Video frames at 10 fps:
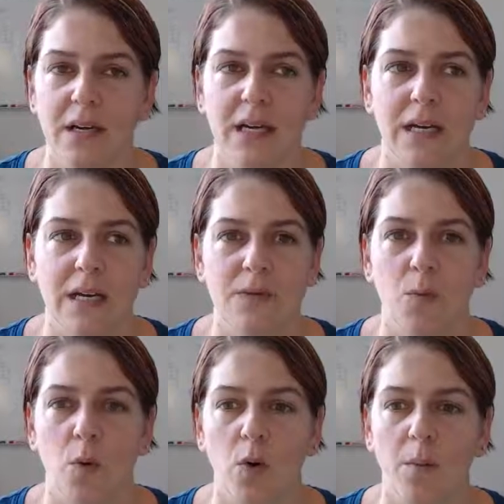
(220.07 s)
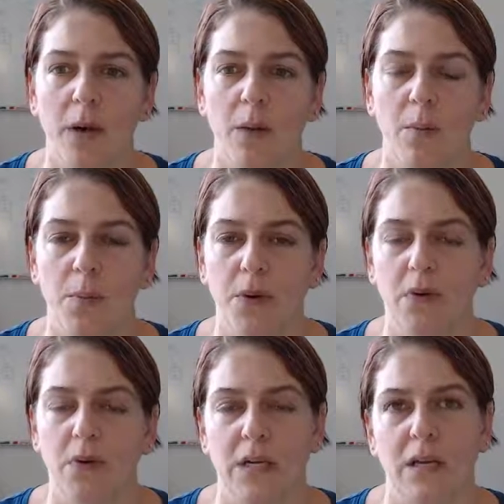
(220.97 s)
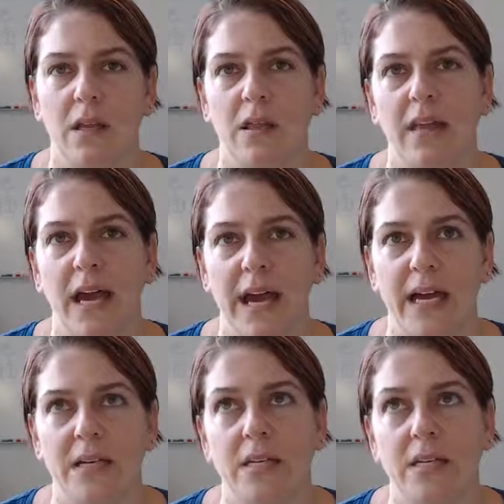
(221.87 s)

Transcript: It is more about building that